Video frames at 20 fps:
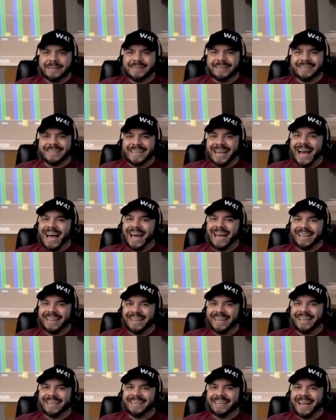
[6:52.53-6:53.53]
Not
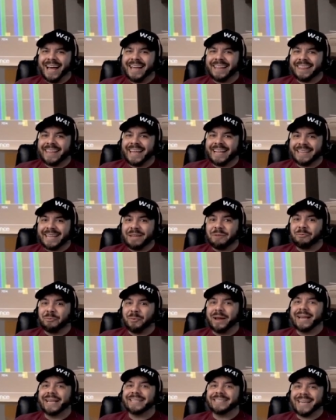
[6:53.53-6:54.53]
not that they
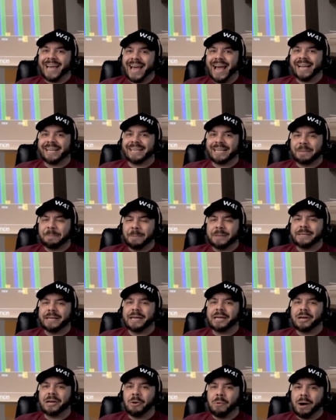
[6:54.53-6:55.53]
raise taxes, but
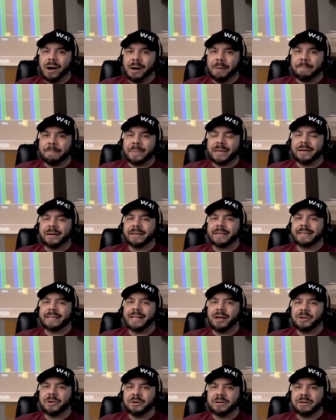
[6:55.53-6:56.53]
they go up because
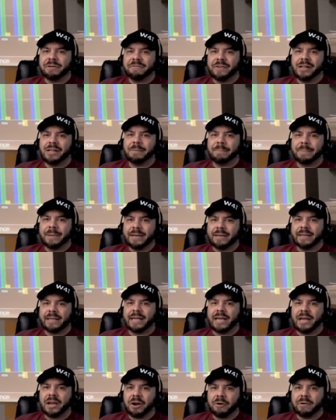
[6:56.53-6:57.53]
now you're developing
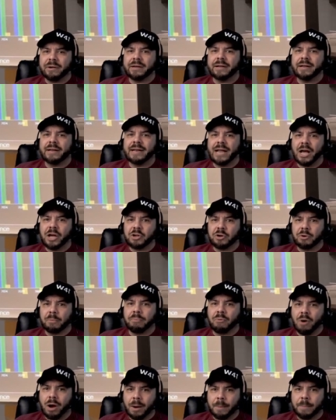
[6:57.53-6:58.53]
this area and now your
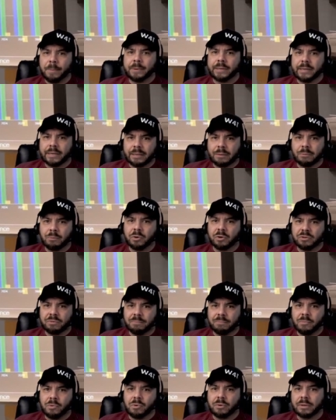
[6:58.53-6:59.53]
property is worth
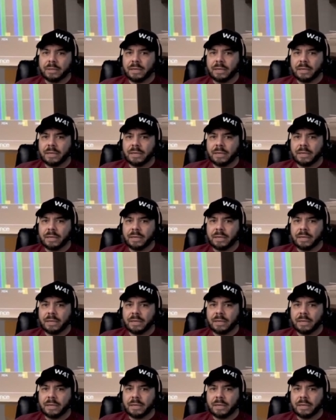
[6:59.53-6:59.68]
more.